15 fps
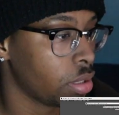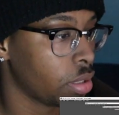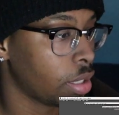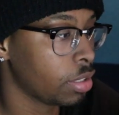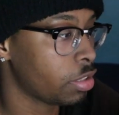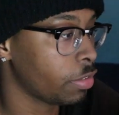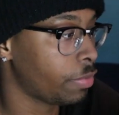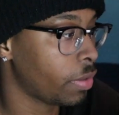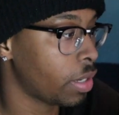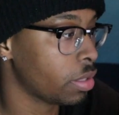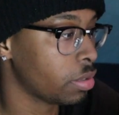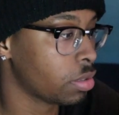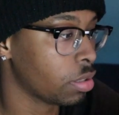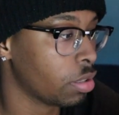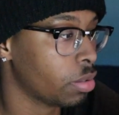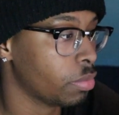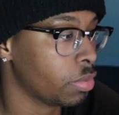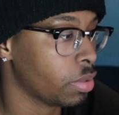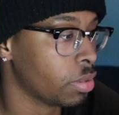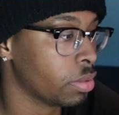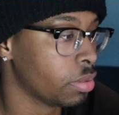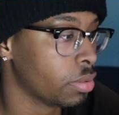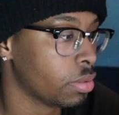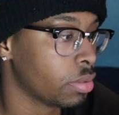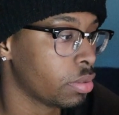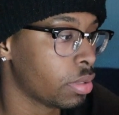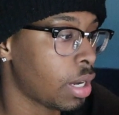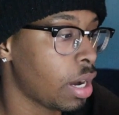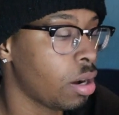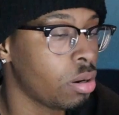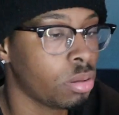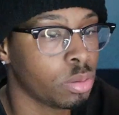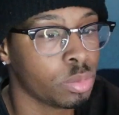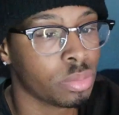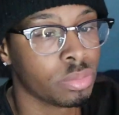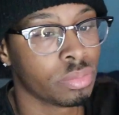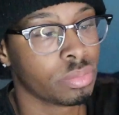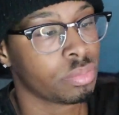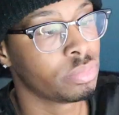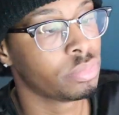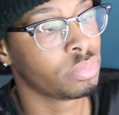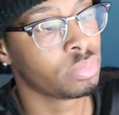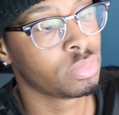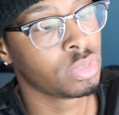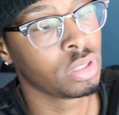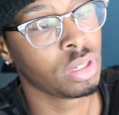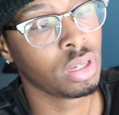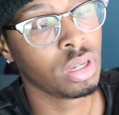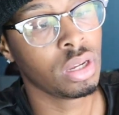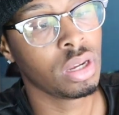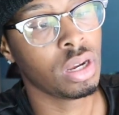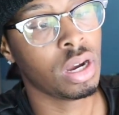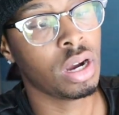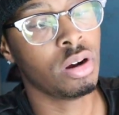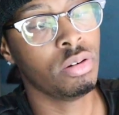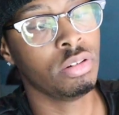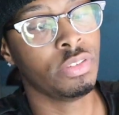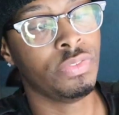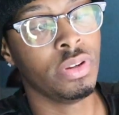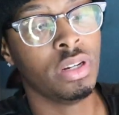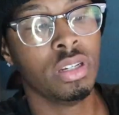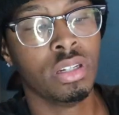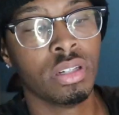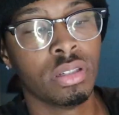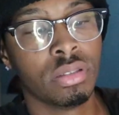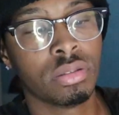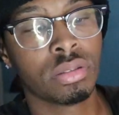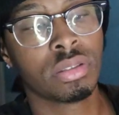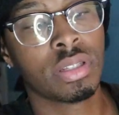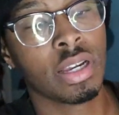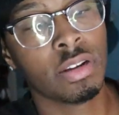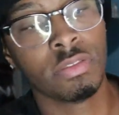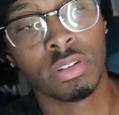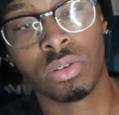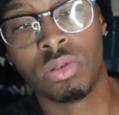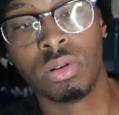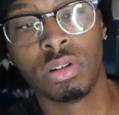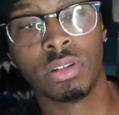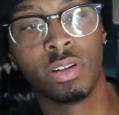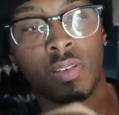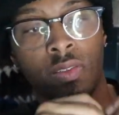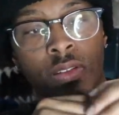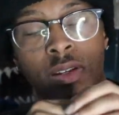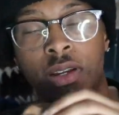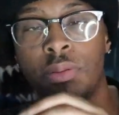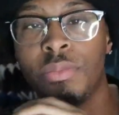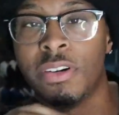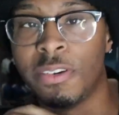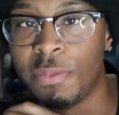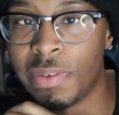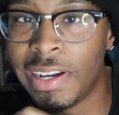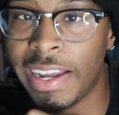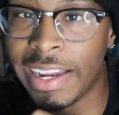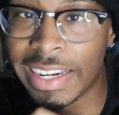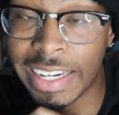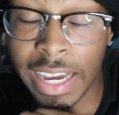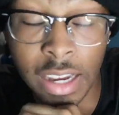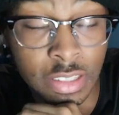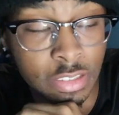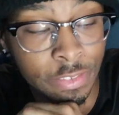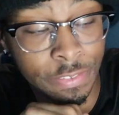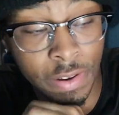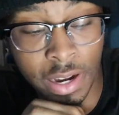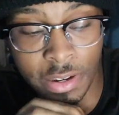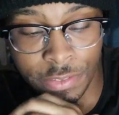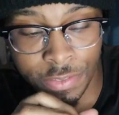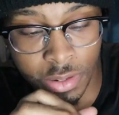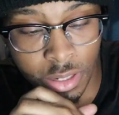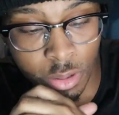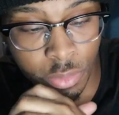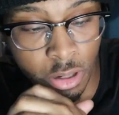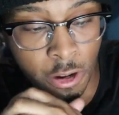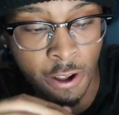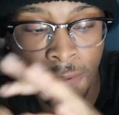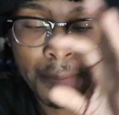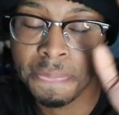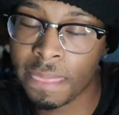That's a fire song, bro. I hope the video stay recording after that, bro. But hey, that was a fire video, bro.